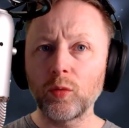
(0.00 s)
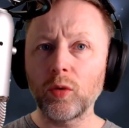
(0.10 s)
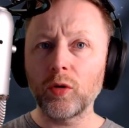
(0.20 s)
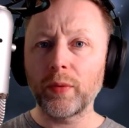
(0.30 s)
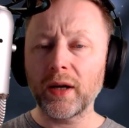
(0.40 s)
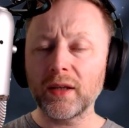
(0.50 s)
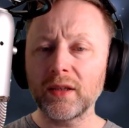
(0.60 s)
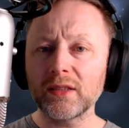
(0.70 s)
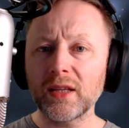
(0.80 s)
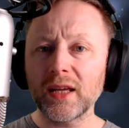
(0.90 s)
walked
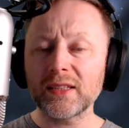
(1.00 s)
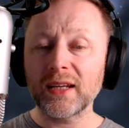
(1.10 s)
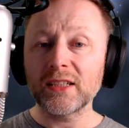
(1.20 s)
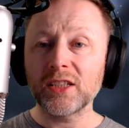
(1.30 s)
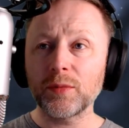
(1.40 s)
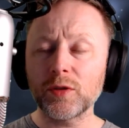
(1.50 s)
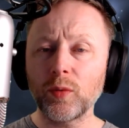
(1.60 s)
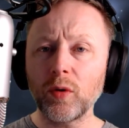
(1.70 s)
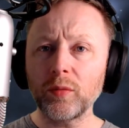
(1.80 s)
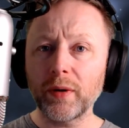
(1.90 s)
back to his desk, and as he
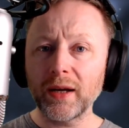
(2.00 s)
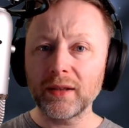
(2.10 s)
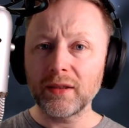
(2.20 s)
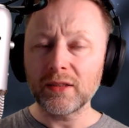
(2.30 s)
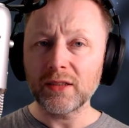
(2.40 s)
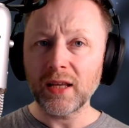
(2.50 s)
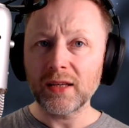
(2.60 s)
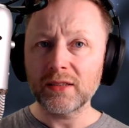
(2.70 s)
was walking back to his